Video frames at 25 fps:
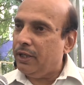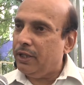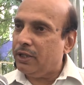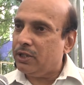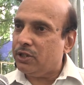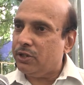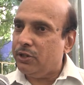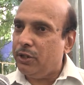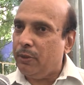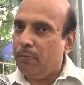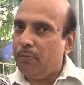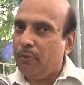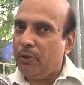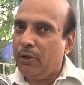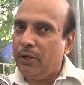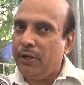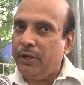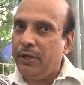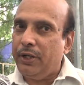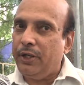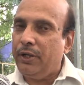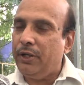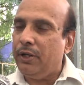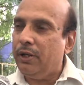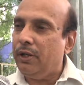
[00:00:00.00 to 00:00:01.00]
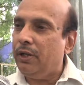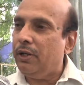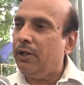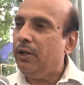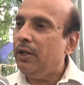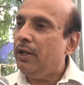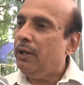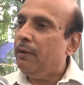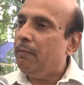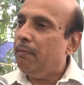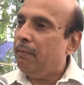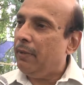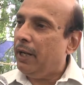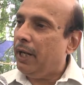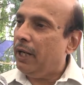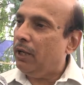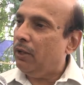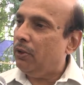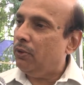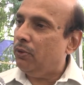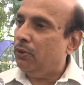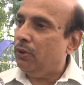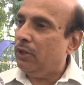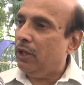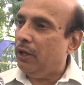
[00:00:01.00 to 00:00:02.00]
It's deployed in
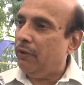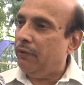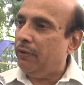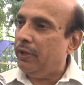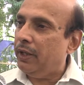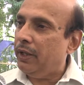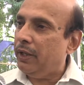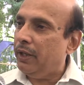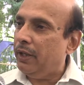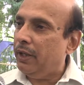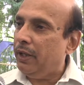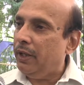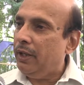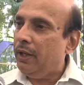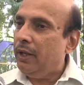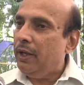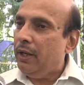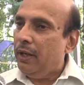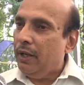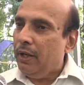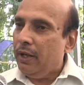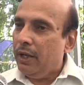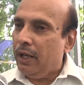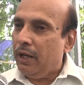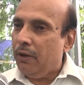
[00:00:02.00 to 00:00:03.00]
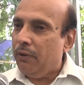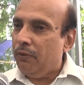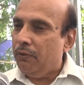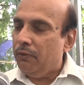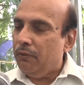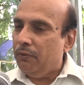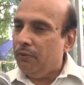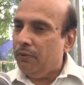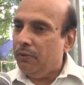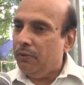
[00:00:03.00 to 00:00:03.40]
Bangalore, Davangere. Now